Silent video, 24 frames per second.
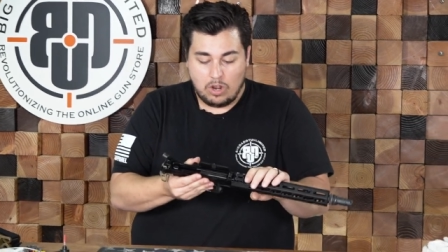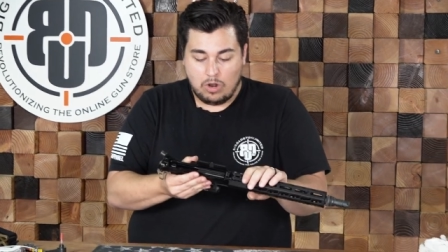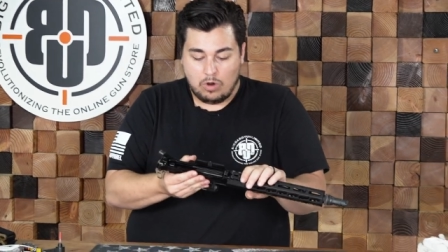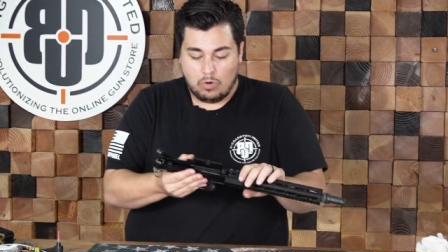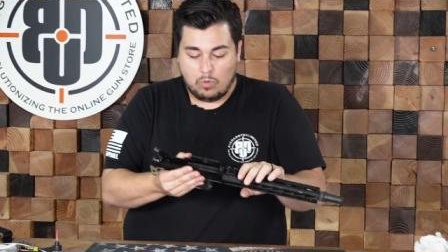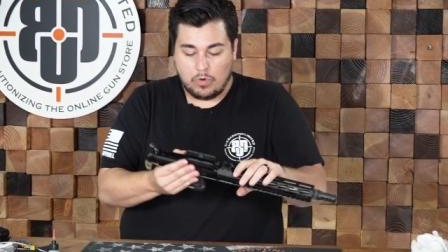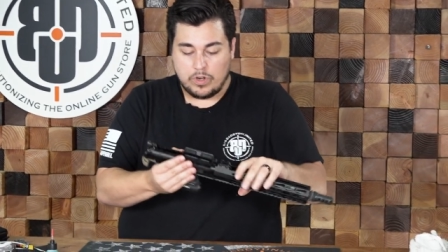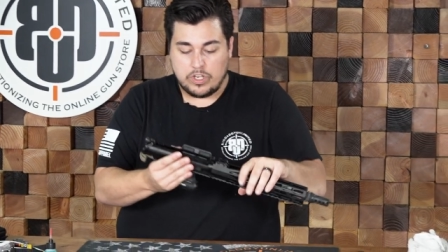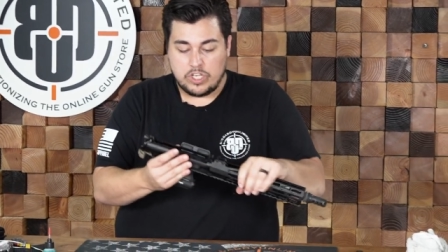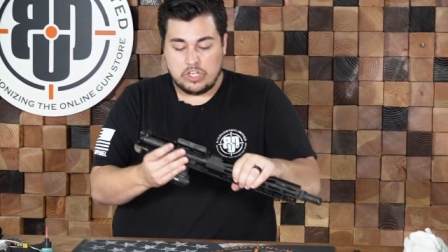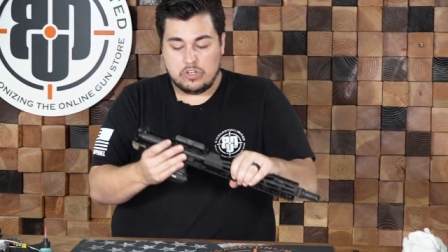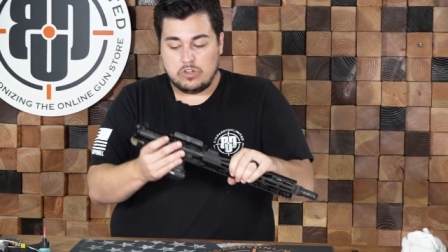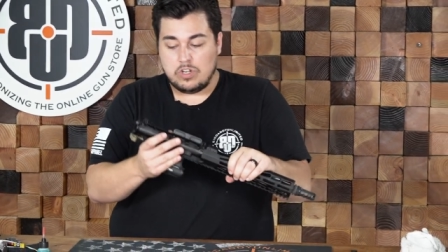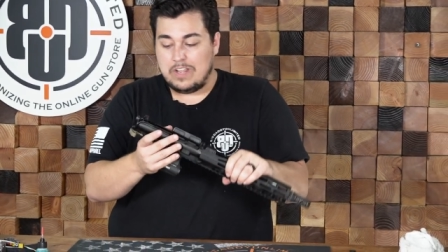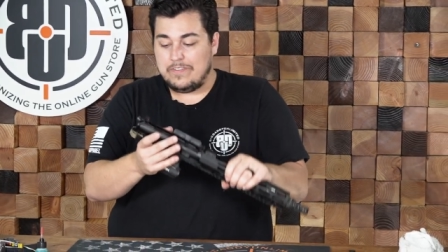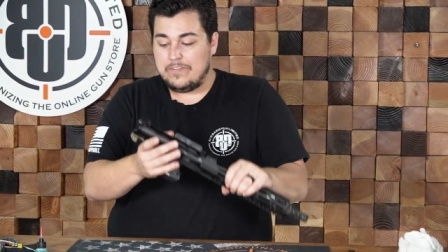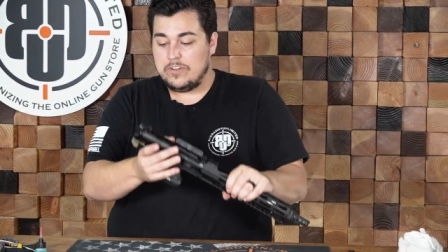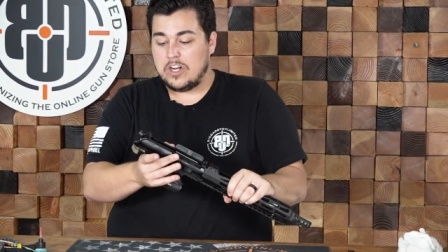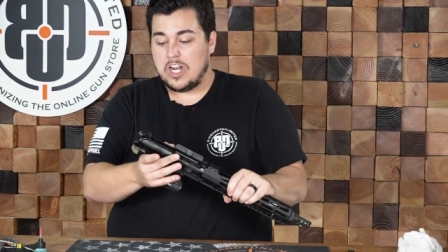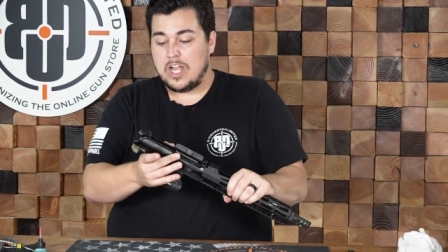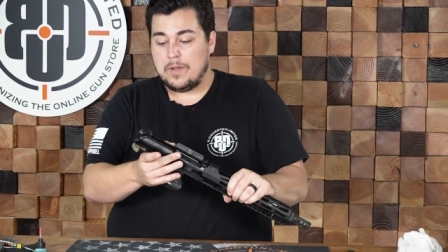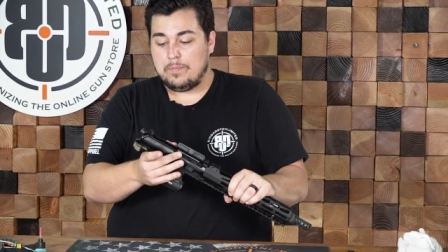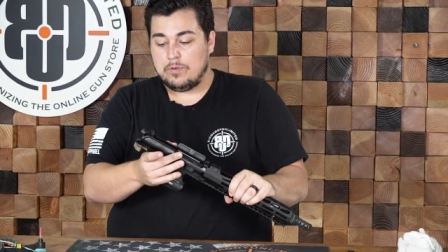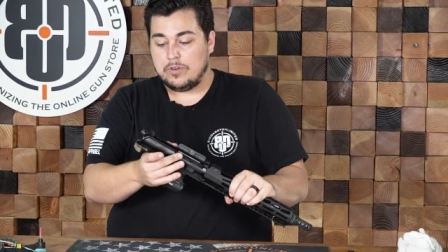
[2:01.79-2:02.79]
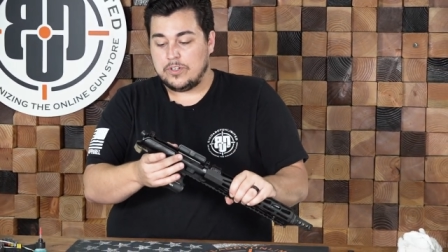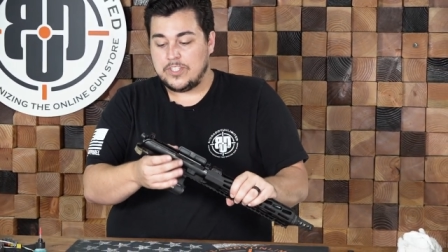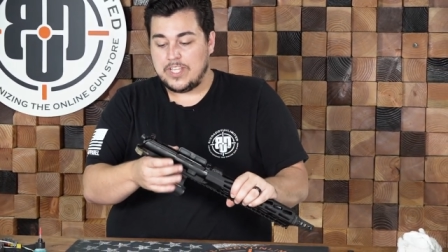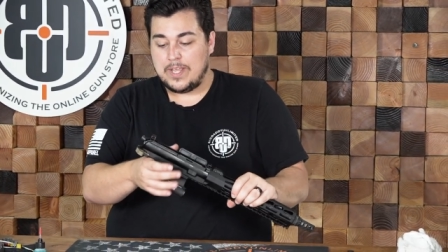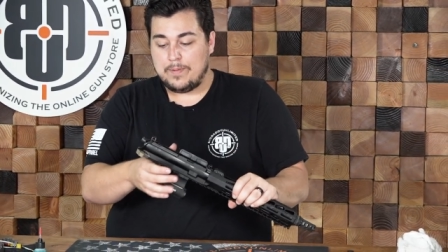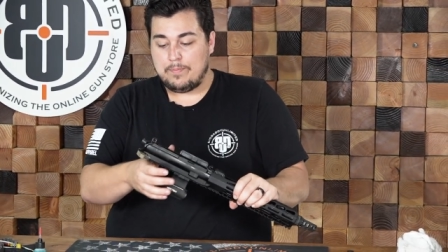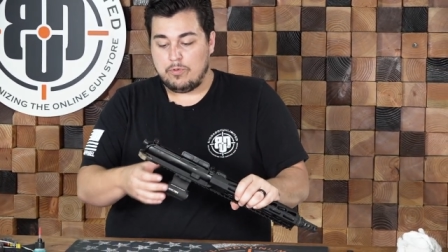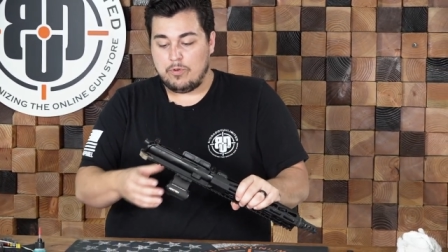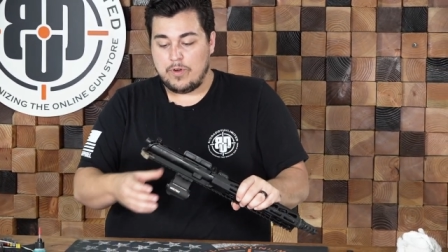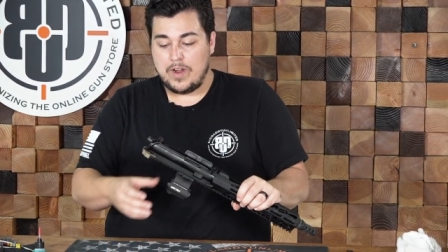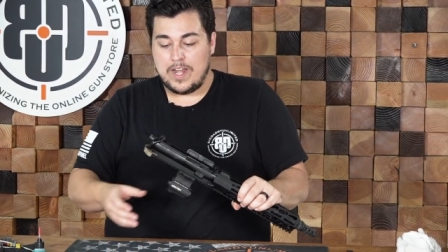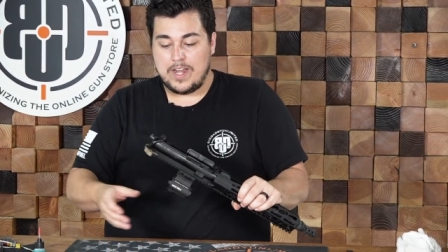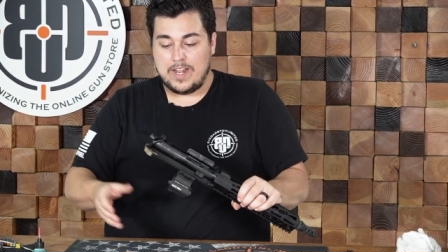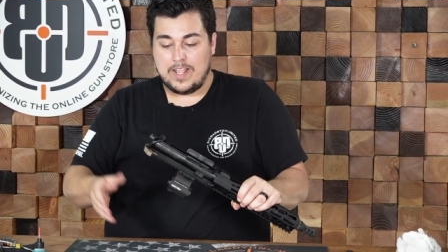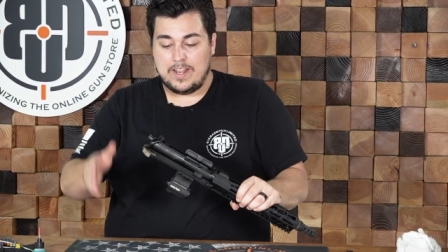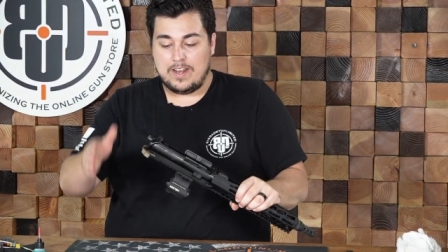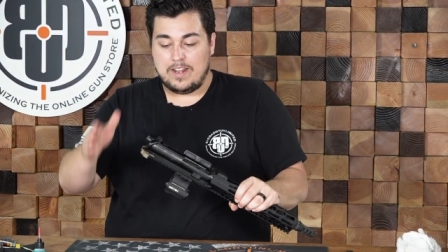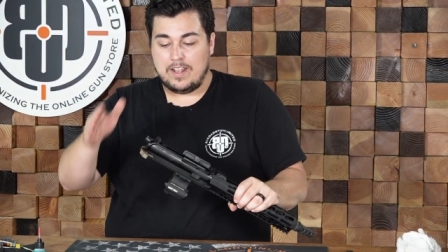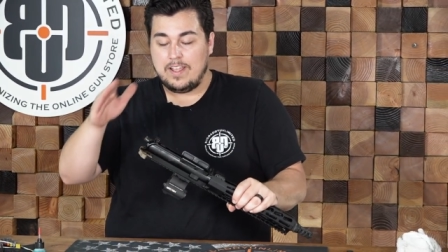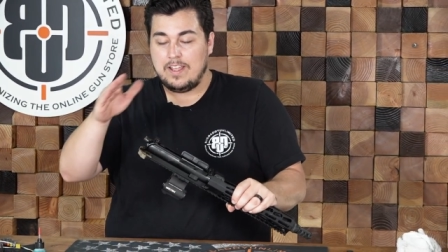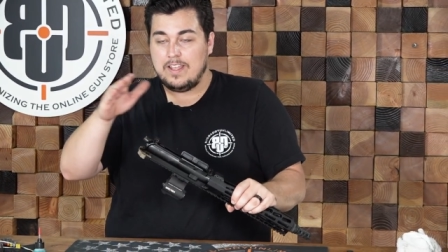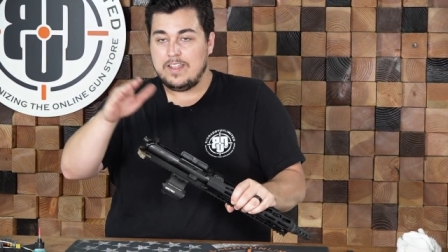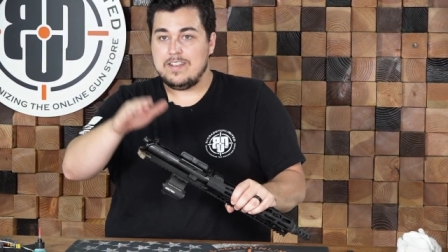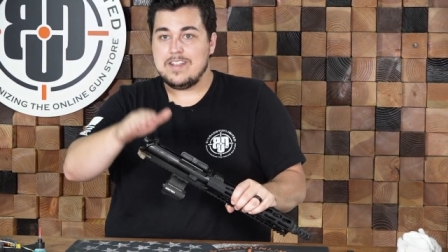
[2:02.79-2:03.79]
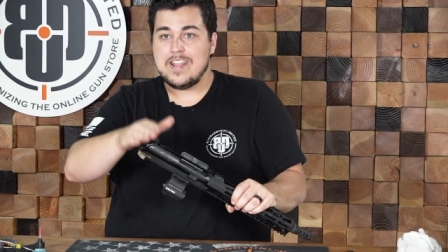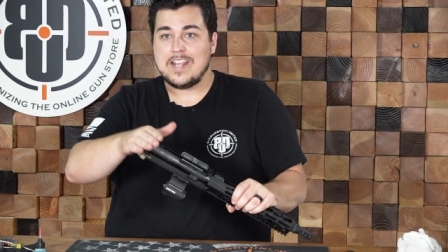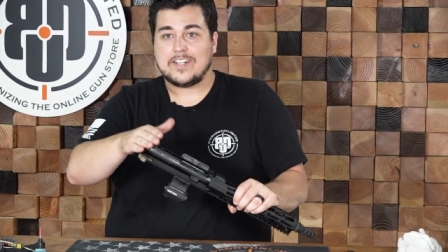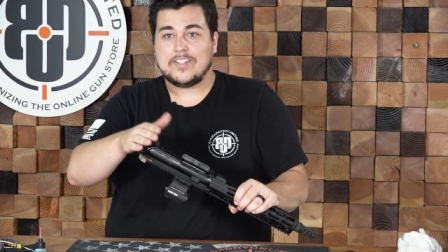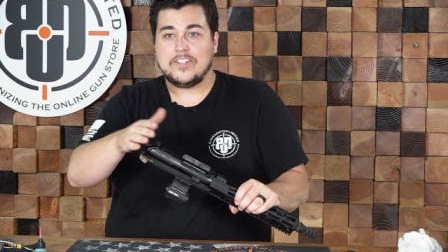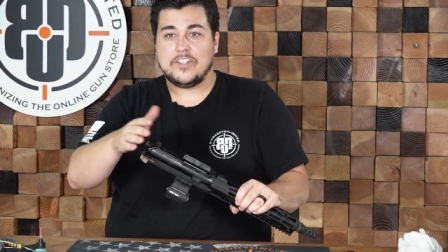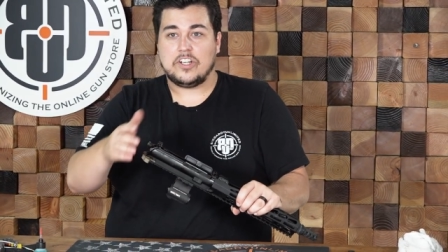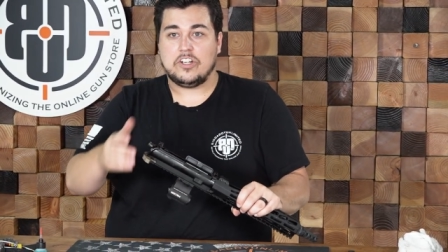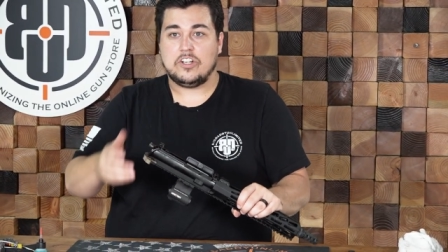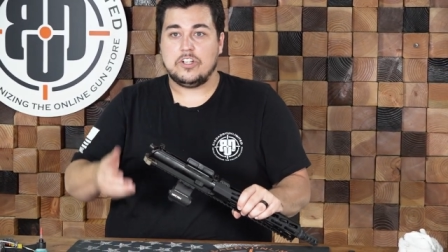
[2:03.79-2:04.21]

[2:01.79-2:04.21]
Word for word: When you do have your upper separated, next thing